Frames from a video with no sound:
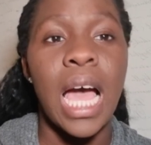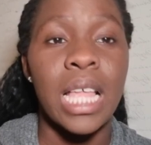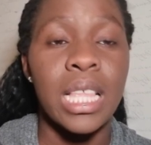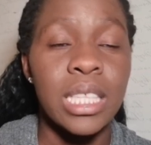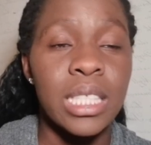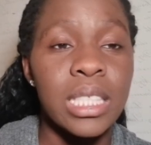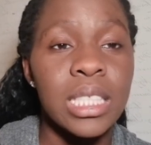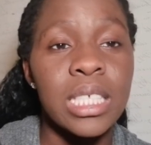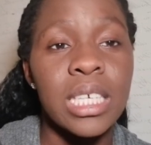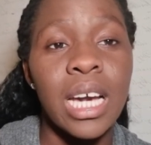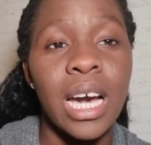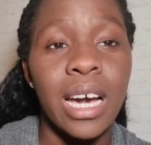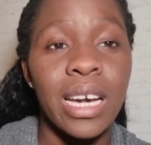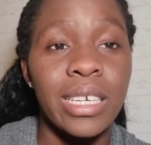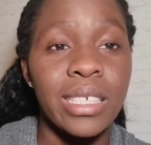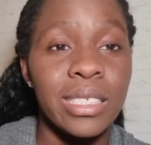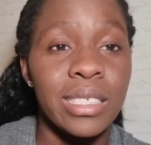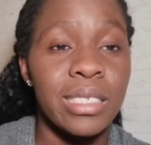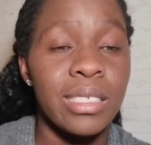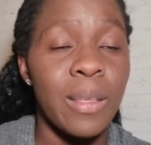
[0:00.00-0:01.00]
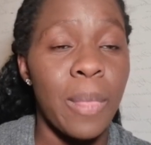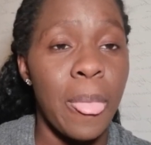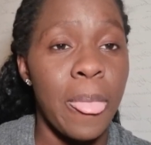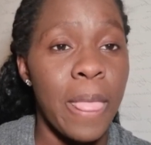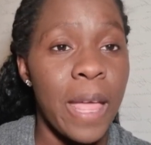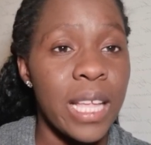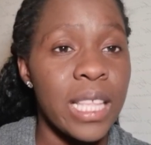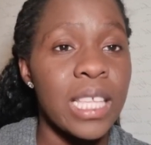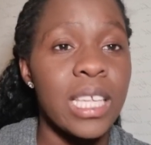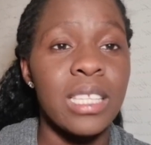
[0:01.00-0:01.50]
And guys,
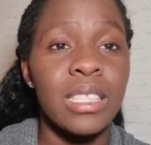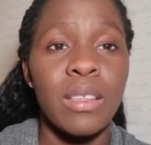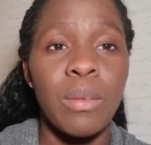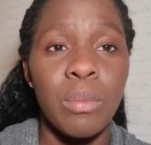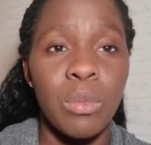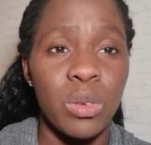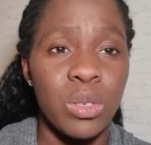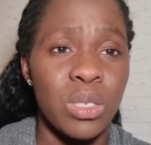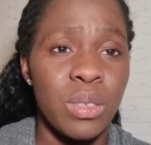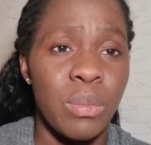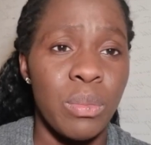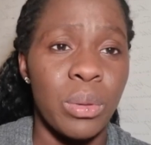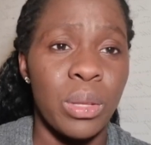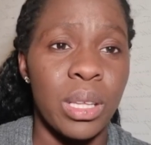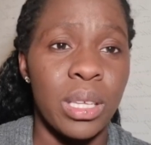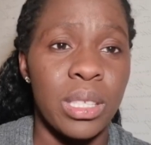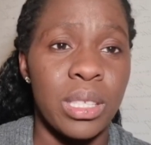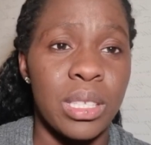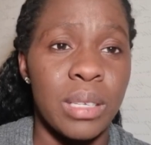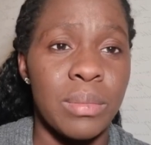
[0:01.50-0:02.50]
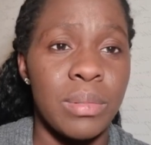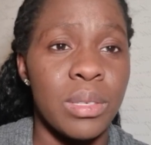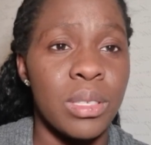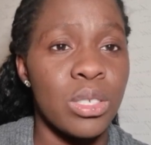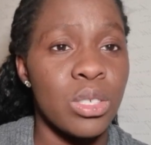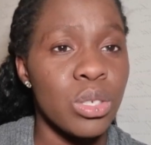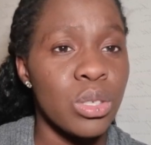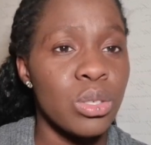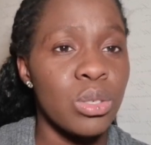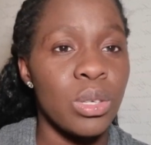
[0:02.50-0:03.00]
I think the most important tip
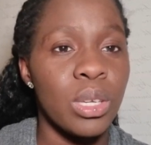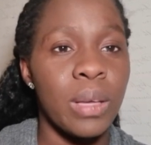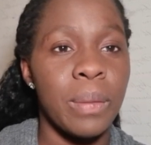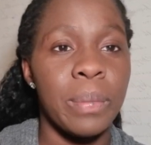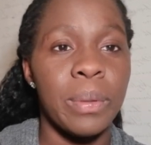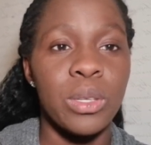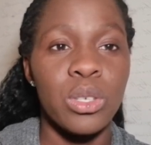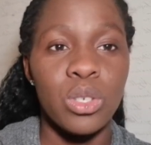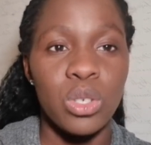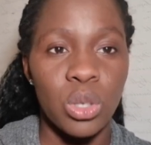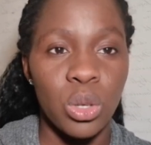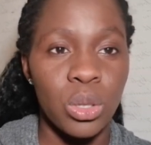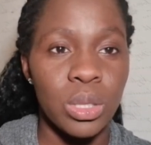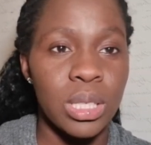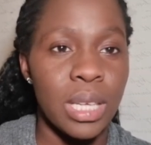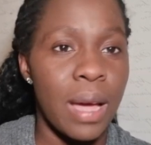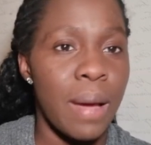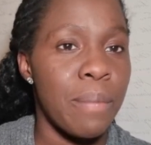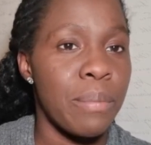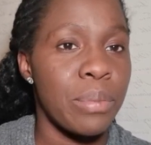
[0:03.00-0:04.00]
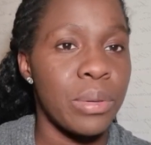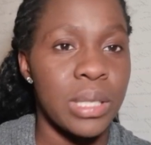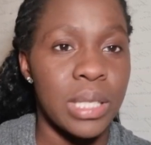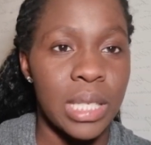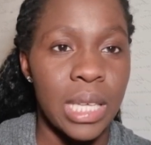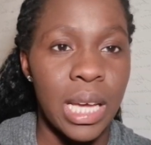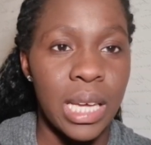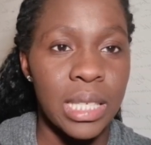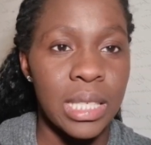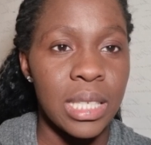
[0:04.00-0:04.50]
is just to keep it short and
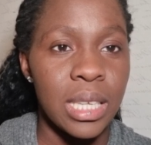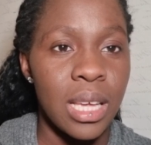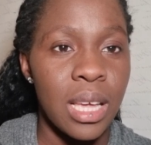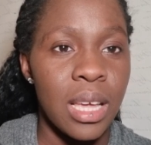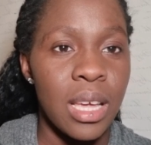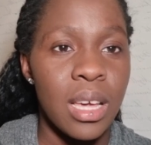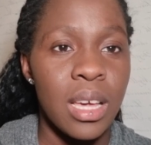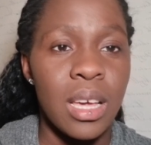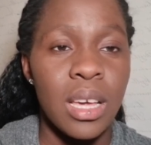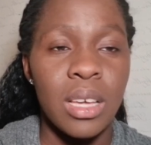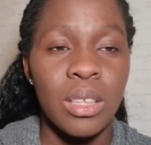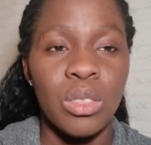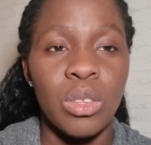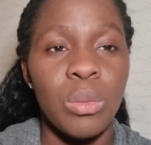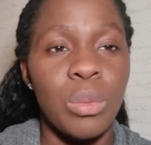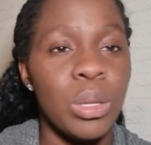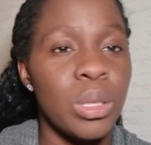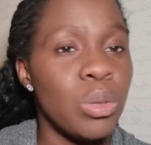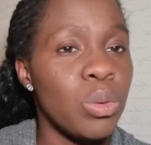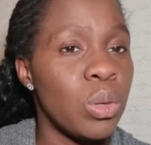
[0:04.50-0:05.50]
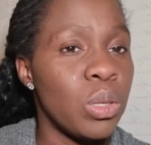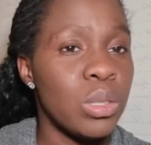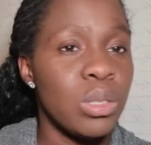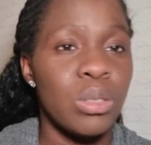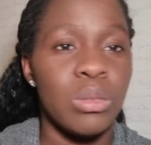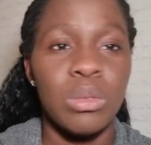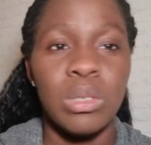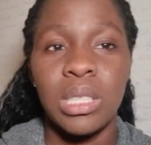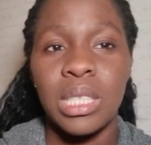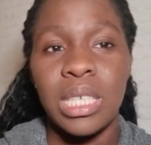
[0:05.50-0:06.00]
precise. Nobody
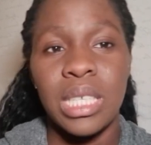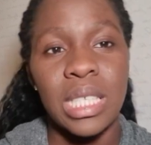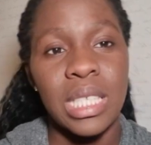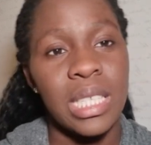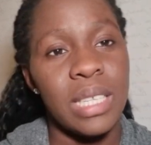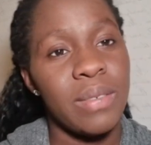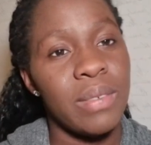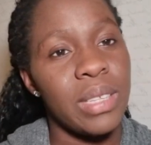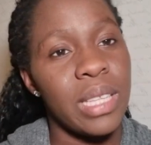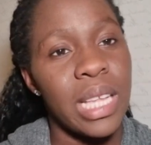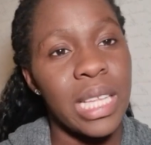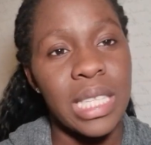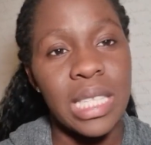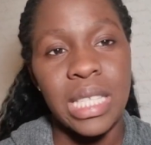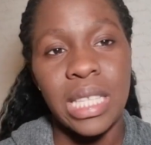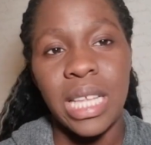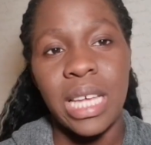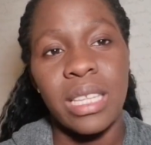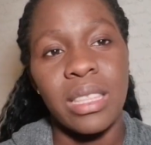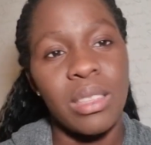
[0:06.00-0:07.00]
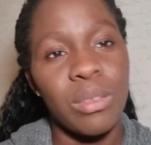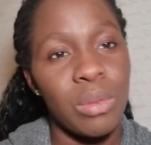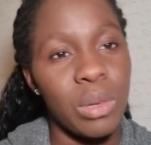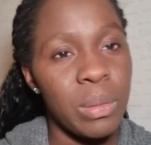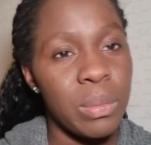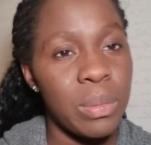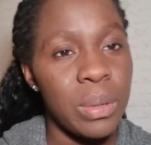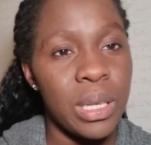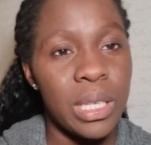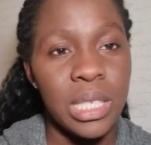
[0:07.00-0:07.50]
wants to read a CV that is like
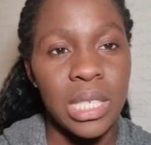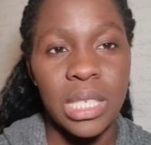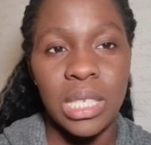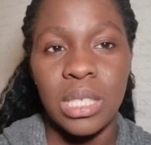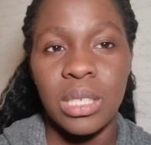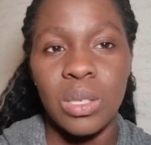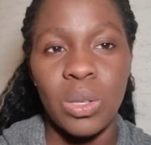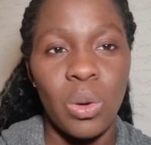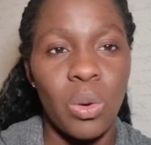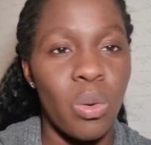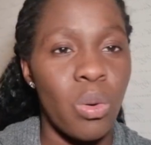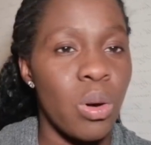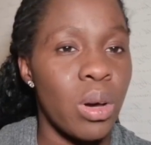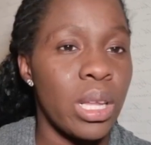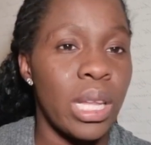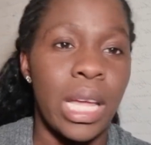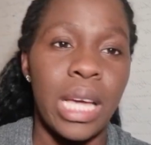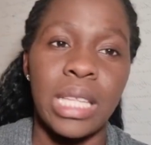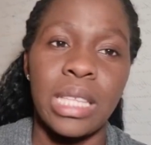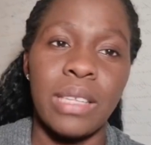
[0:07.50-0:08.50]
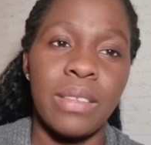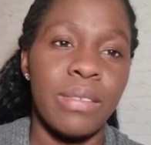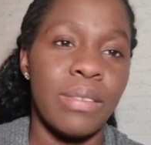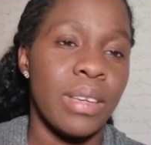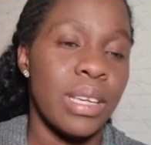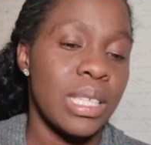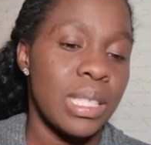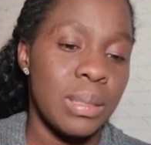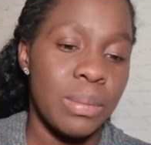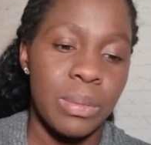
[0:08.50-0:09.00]
3 pages, or like the
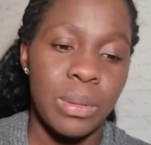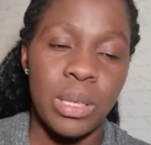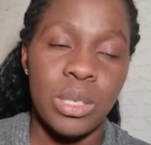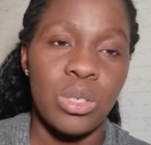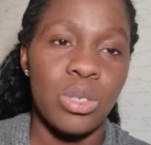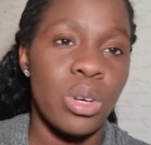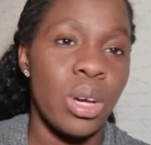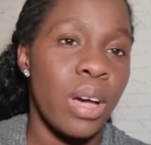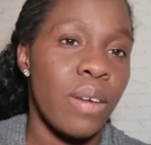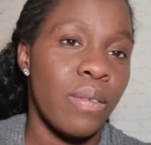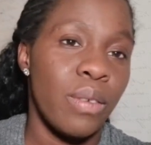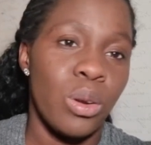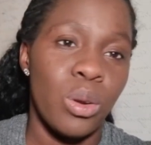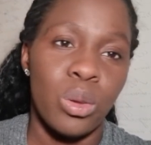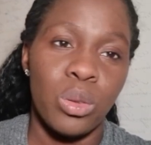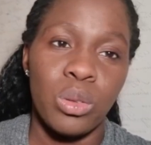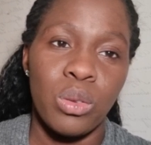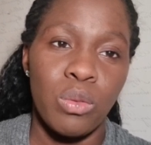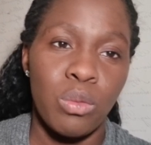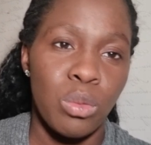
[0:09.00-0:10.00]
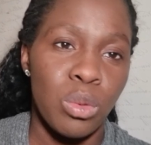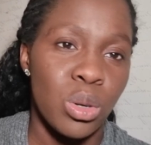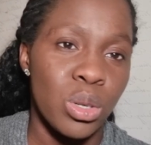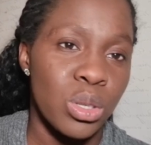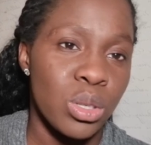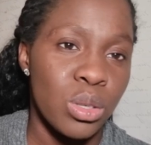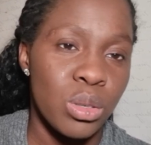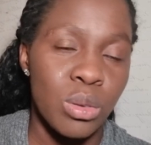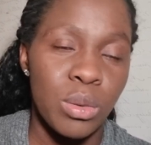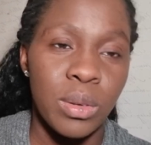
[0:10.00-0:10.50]
first page you have a lot of
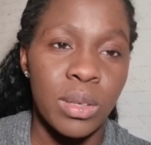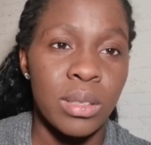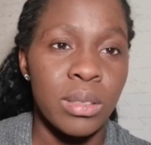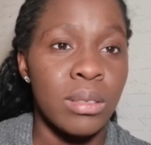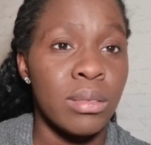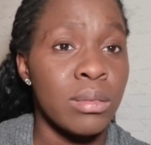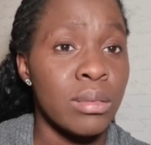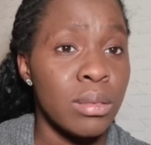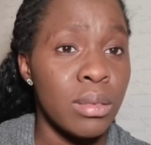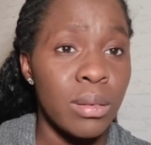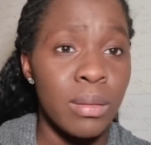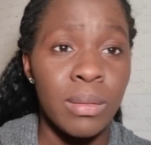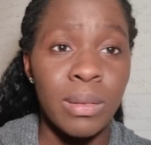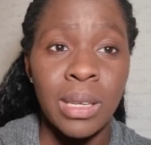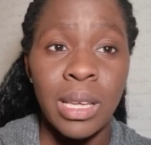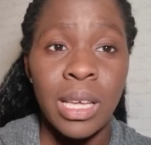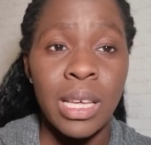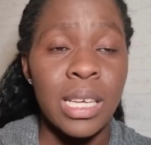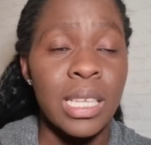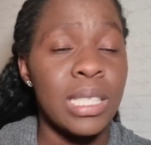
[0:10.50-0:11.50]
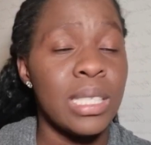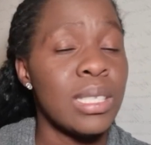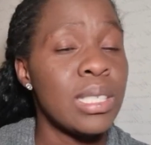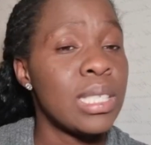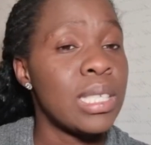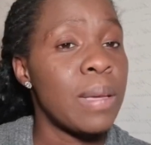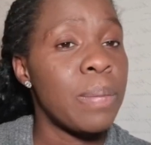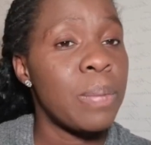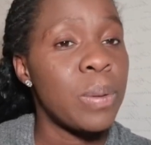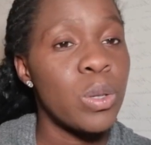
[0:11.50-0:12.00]
words going on. No,
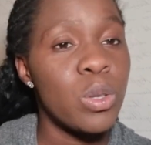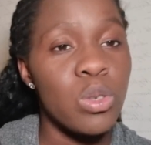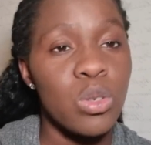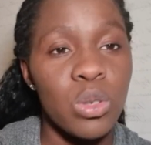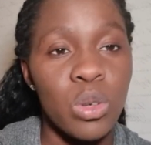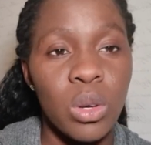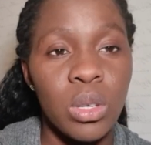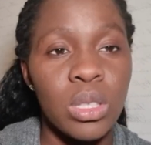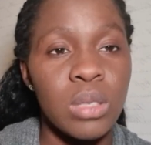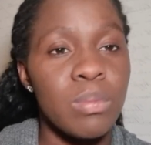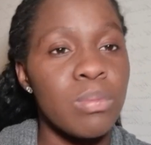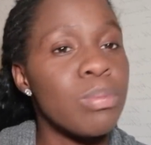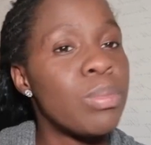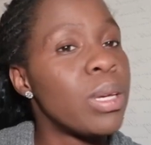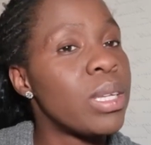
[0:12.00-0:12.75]
just keep it short.